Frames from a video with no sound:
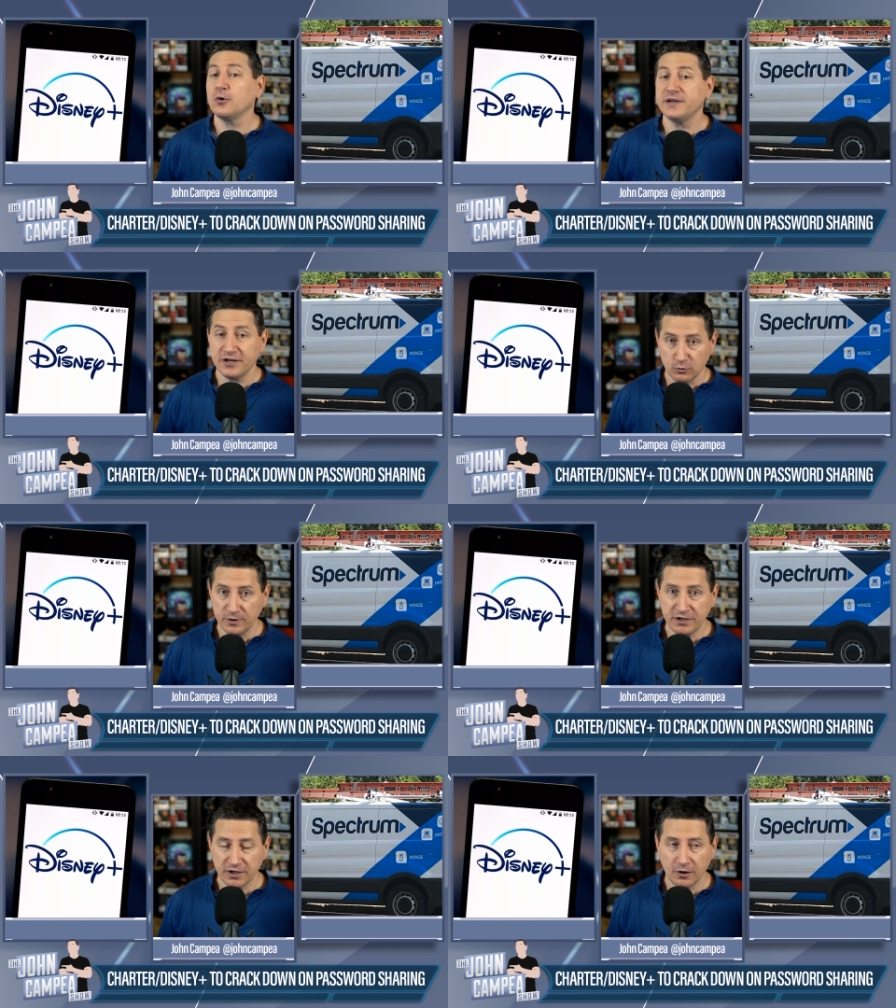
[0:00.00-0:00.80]
So here
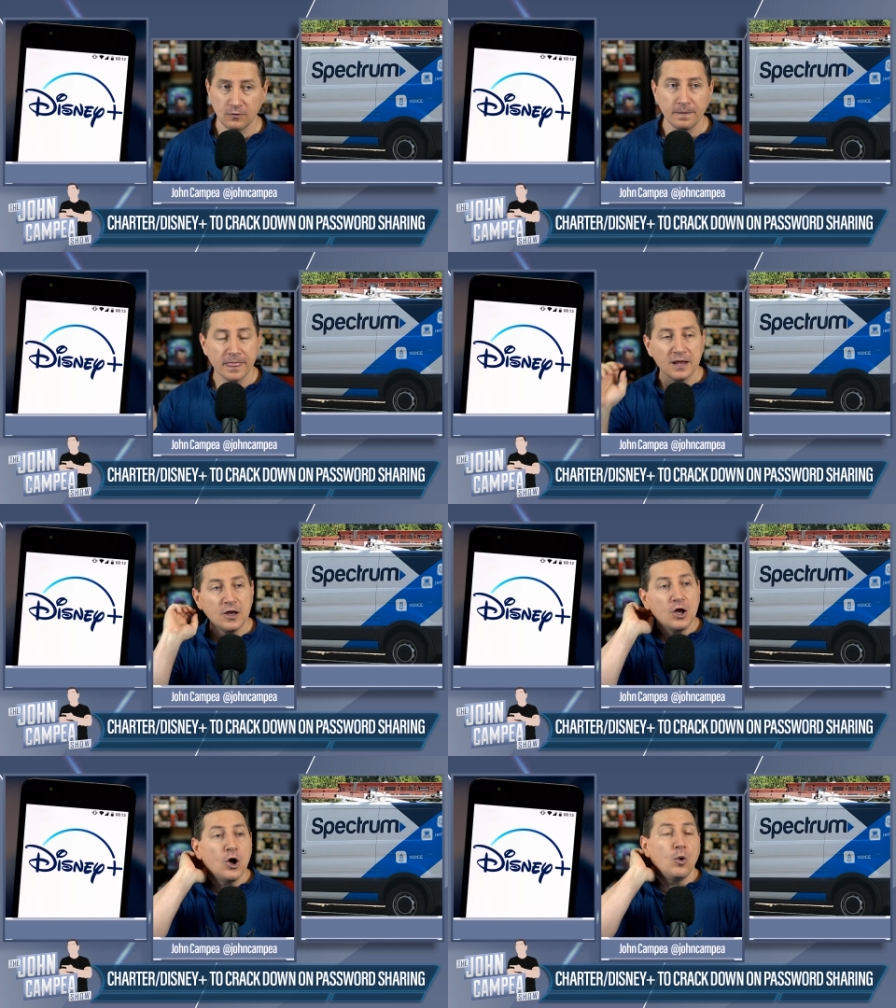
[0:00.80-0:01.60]
we go.
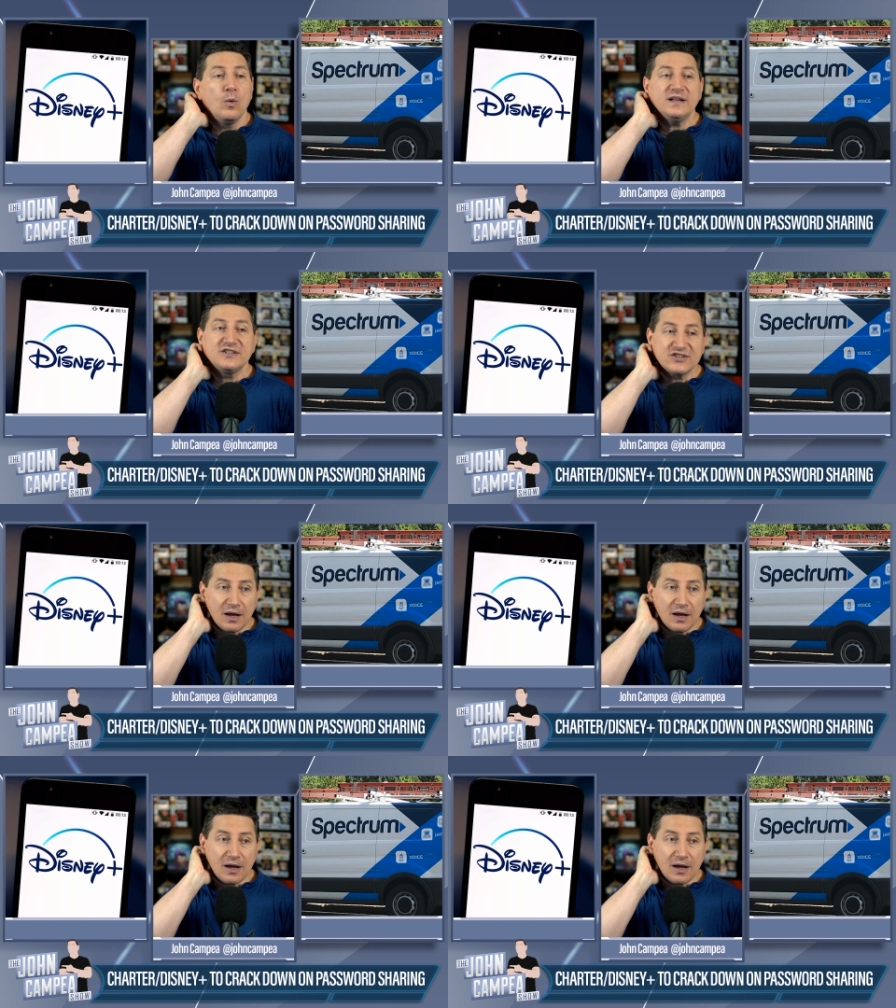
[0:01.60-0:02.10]
When